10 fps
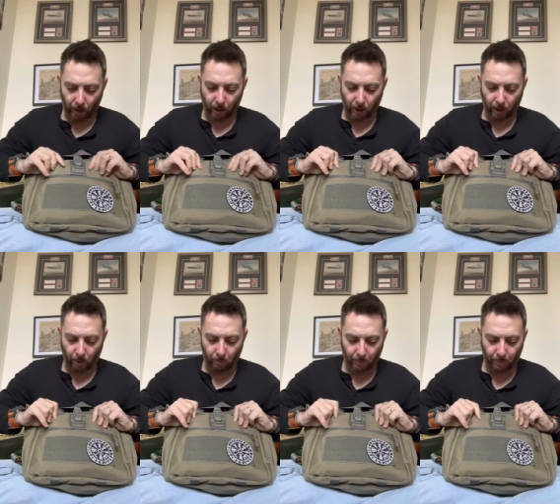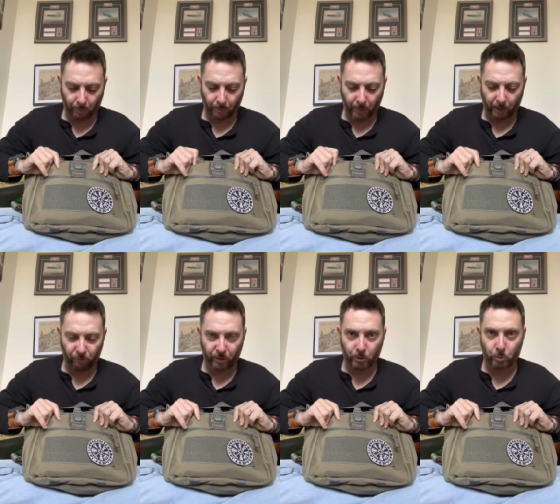Um, it
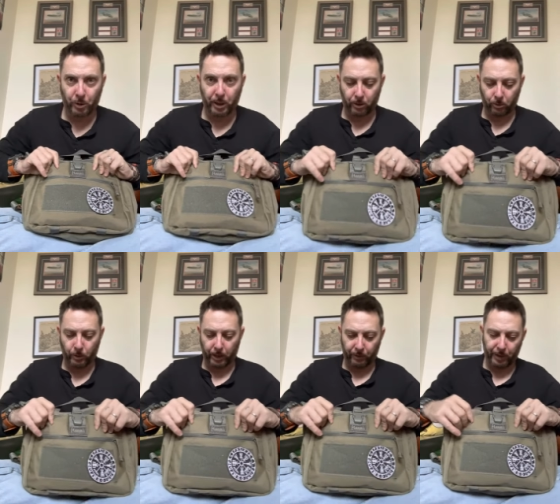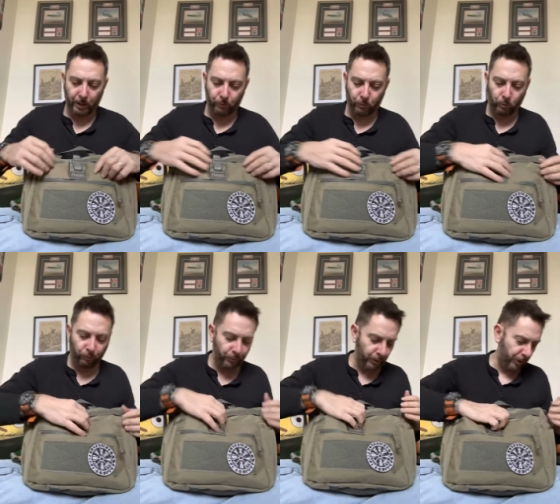feels pretty hard wearing. The overall
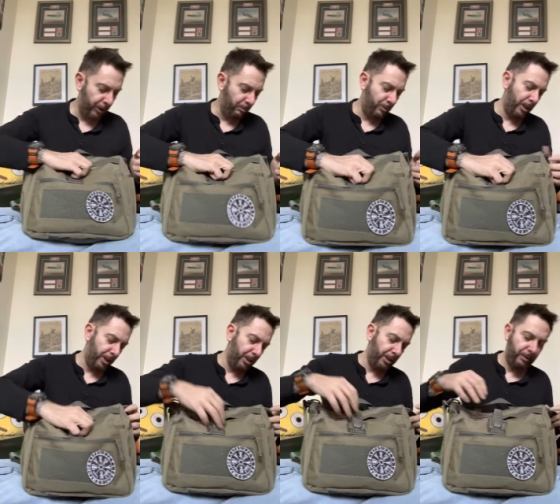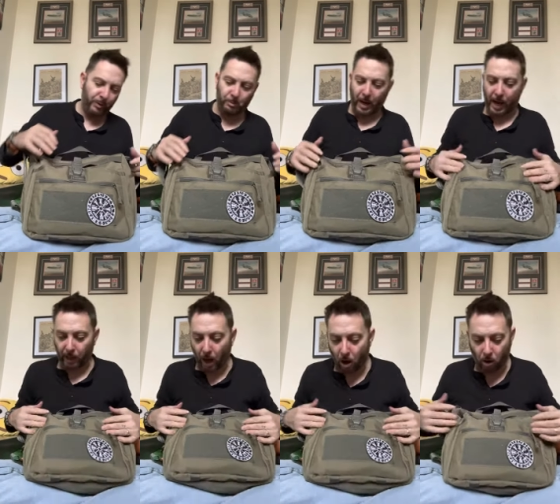first impressions of the
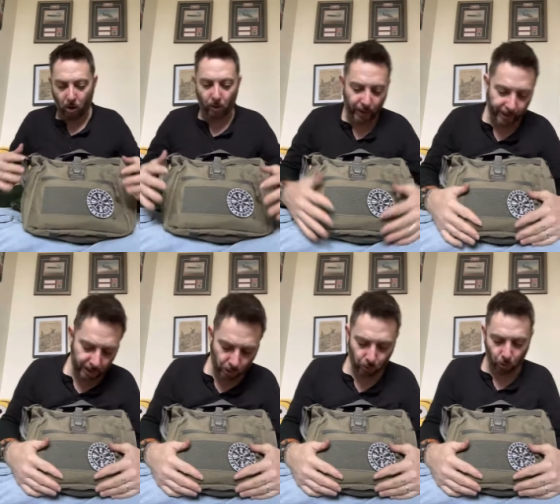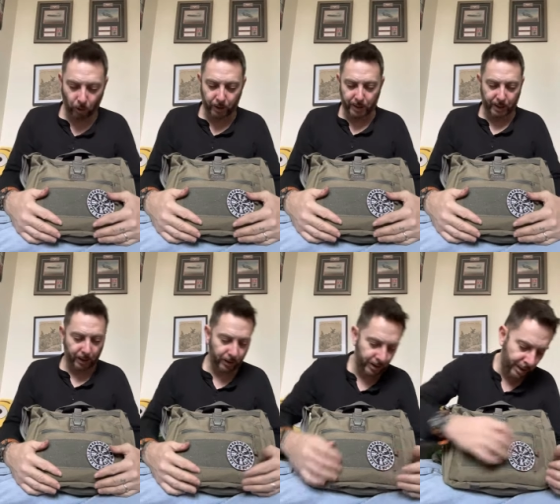bag are that it's good quality.
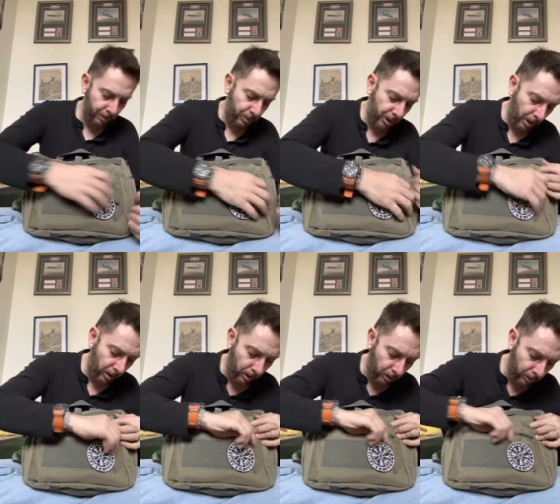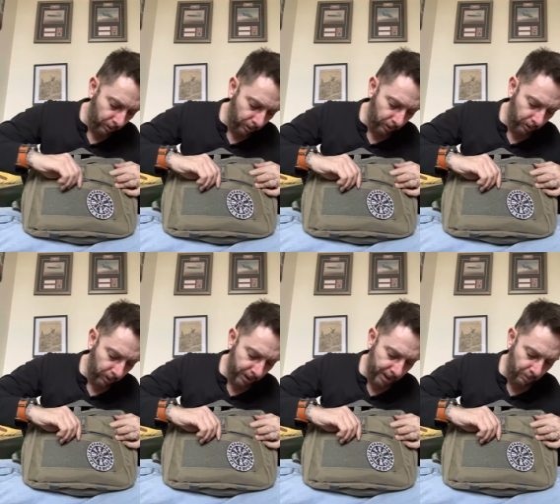The zips are,
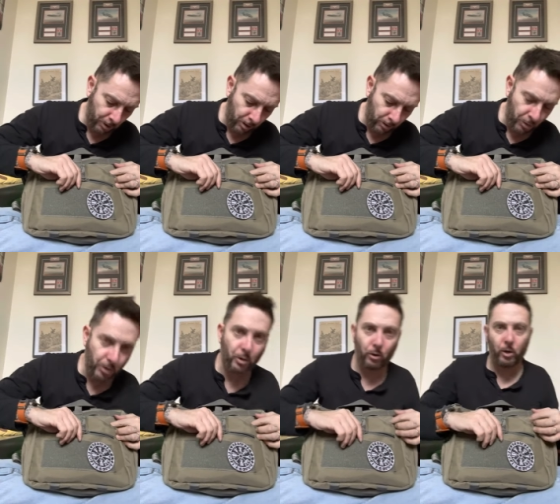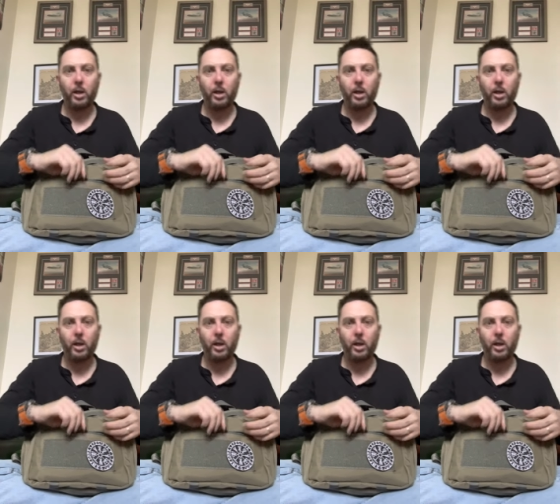the zips are not